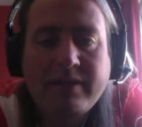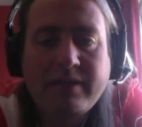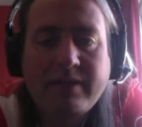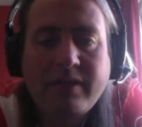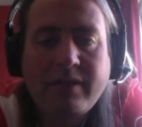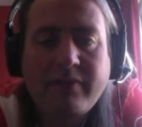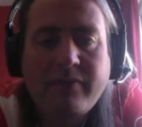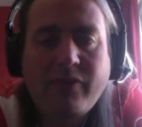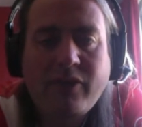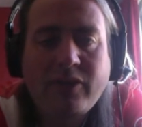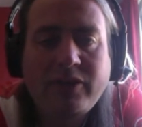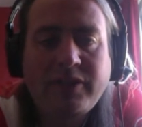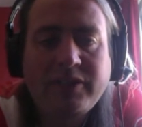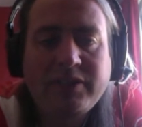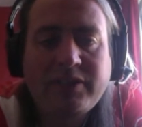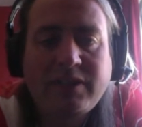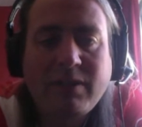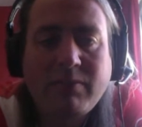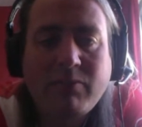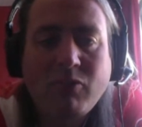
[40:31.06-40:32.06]
I find it
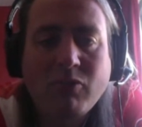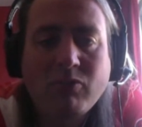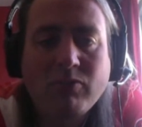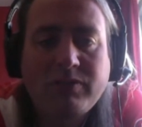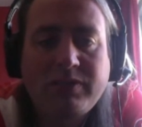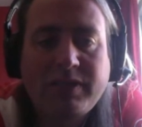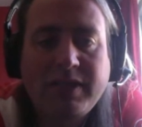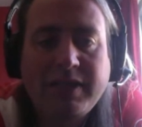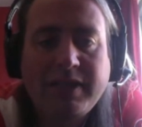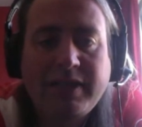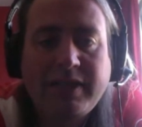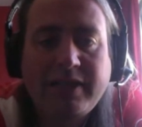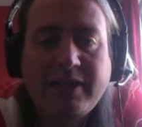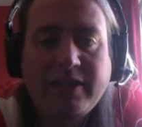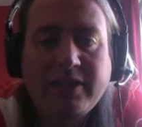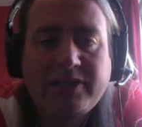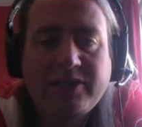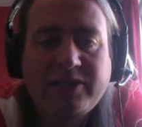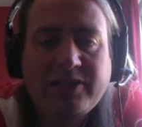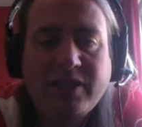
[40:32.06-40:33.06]
somewhat
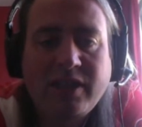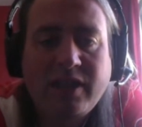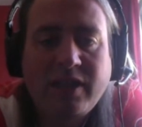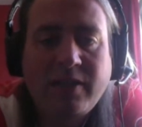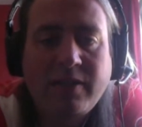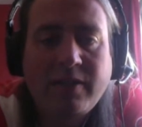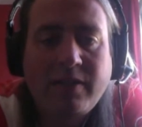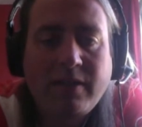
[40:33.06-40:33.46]
ridiculous that